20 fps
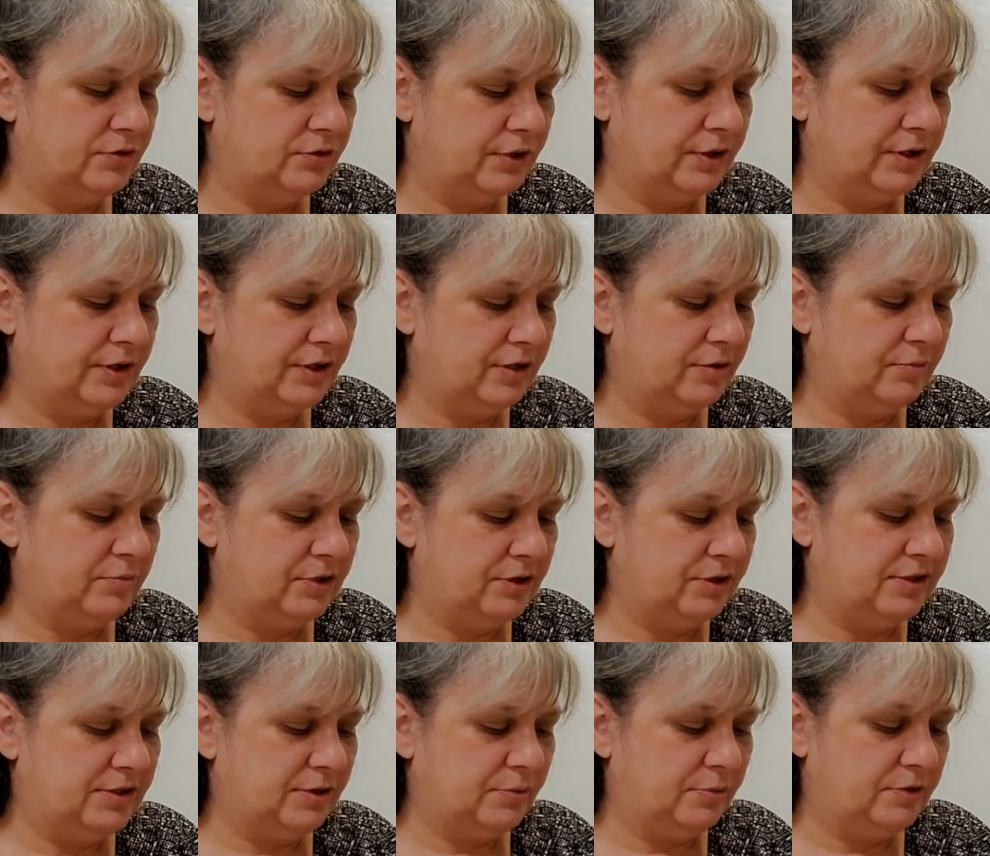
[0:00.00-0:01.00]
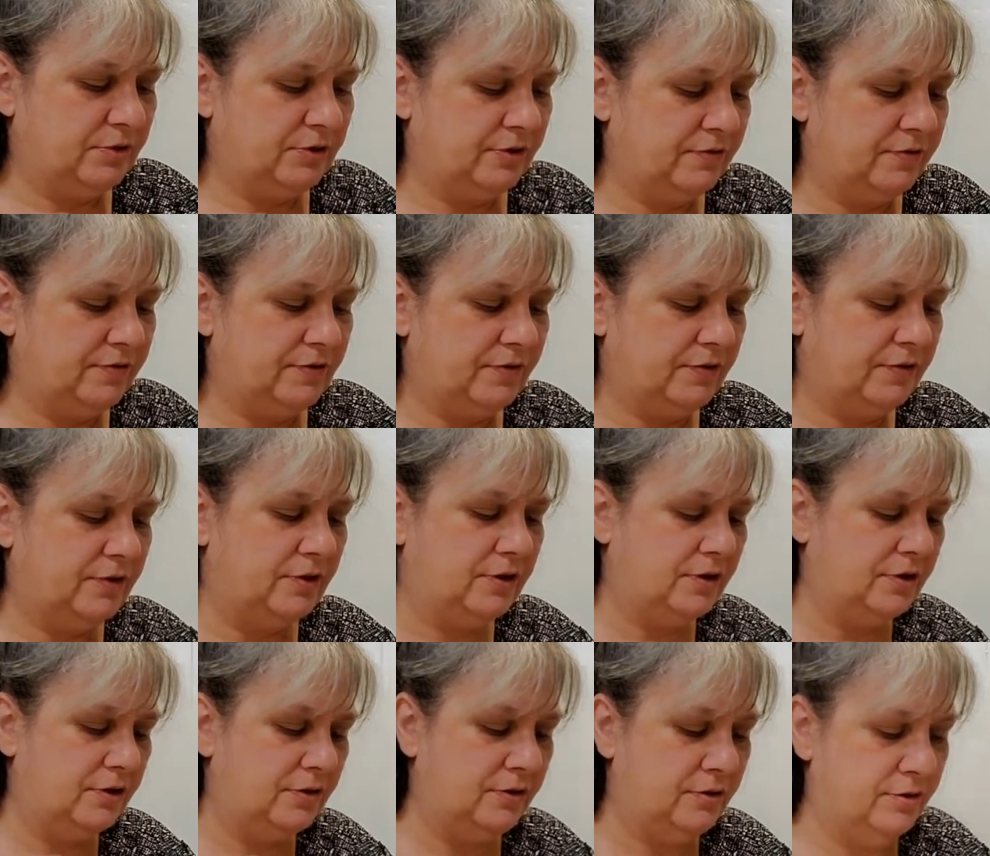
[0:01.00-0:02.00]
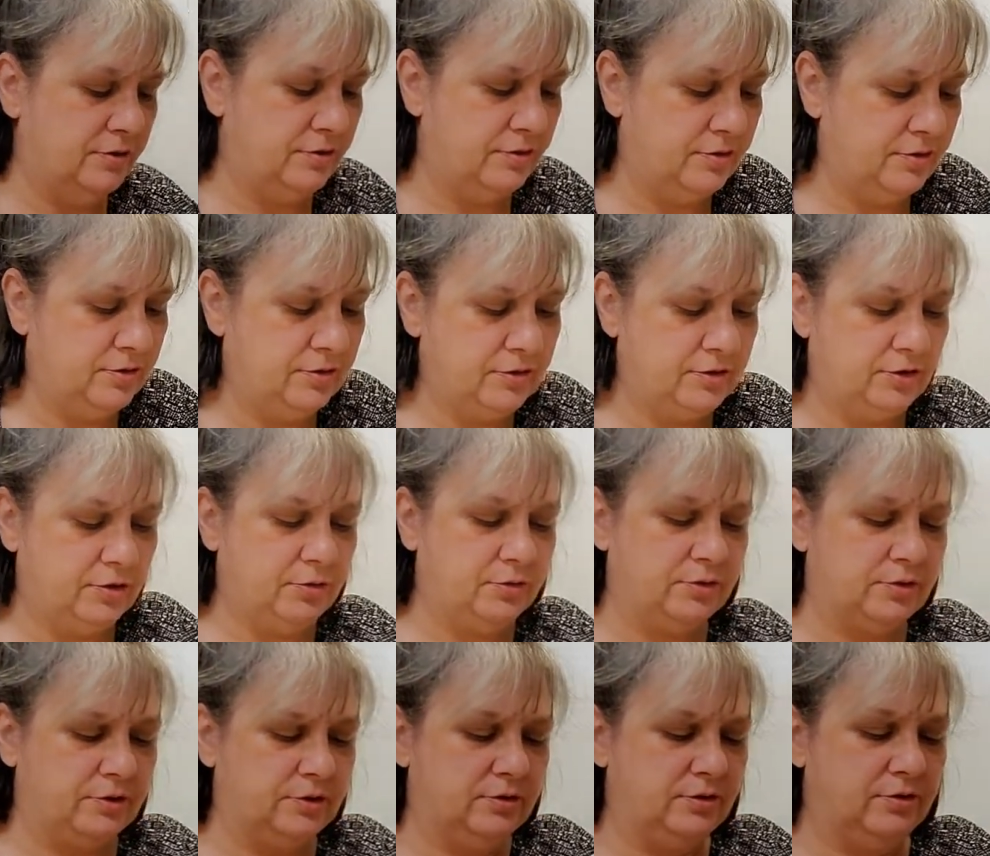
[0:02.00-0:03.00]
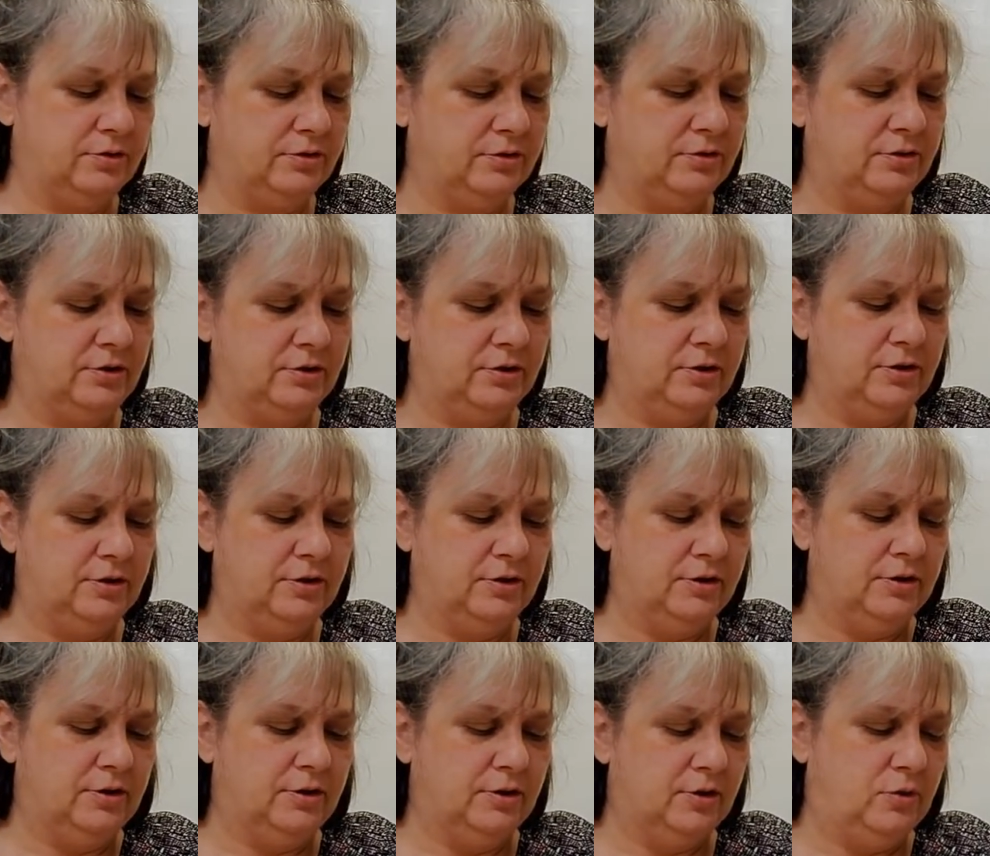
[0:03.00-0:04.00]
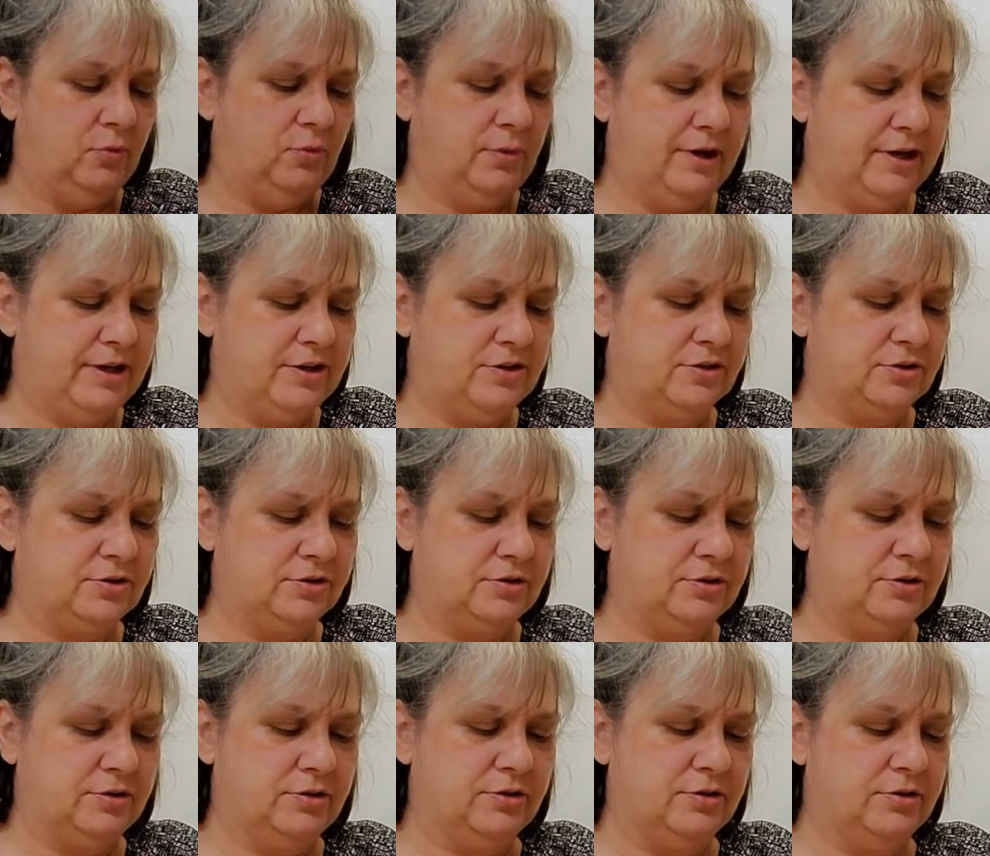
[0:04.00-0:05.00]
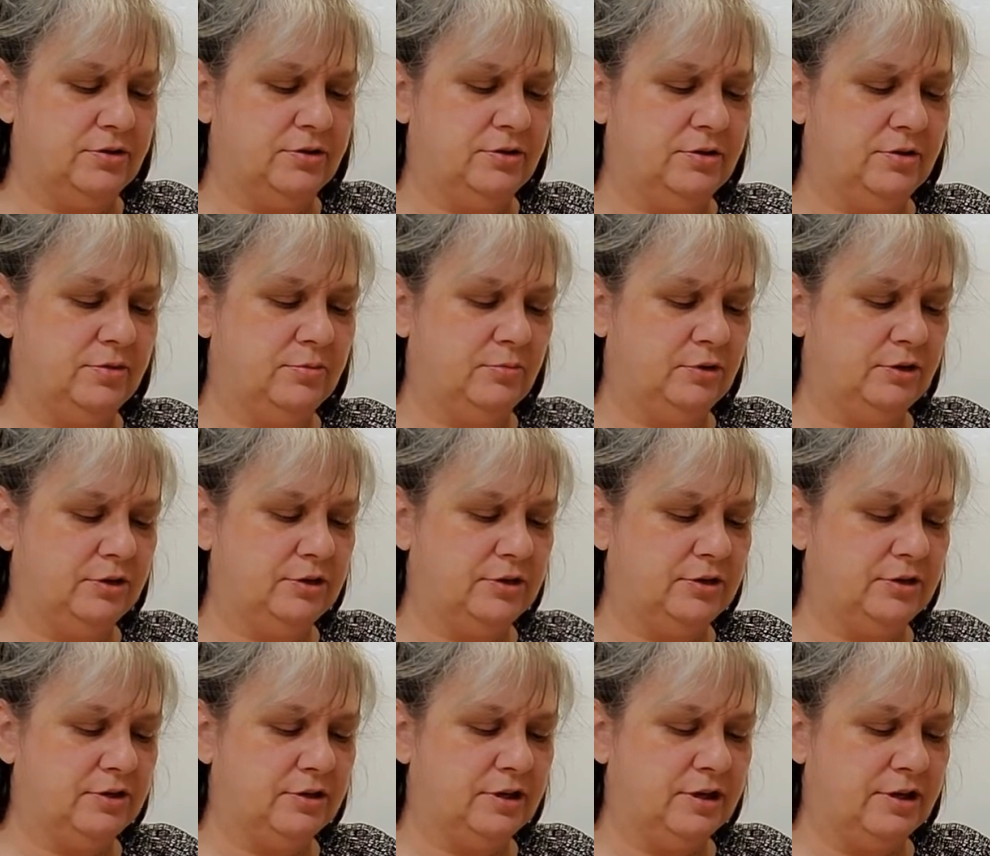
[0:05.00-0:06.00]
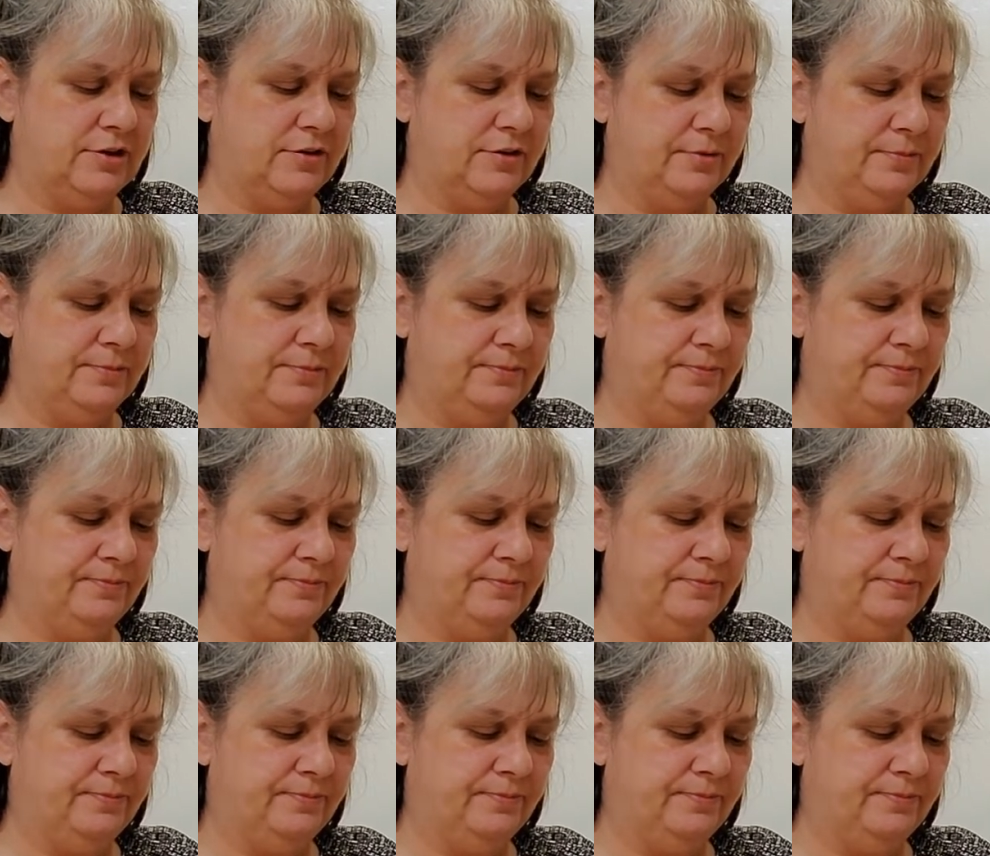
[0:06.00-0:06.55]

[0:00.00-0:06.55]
Trying to get it mixed up enough that the yolk and the whites are blended together.